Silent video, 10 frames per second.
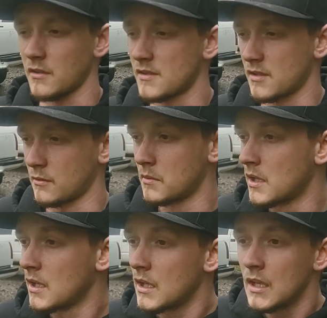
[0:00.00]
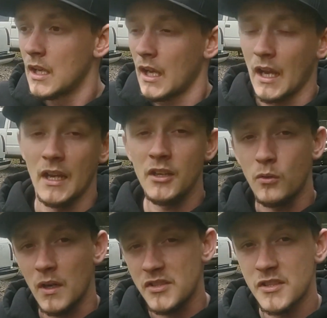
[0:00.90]
So Any
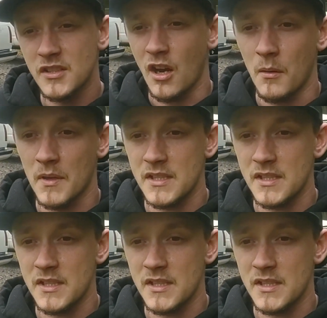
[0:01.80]
questions, comments,